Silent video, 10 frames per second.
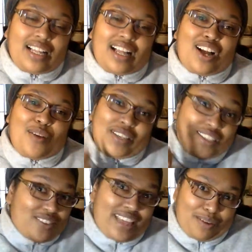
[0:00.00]
And
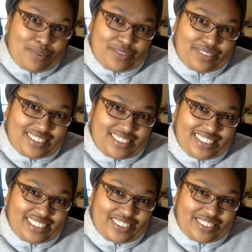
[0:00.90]
so that'll be fun
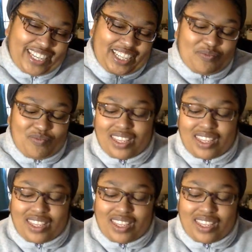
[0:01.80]
to use, right?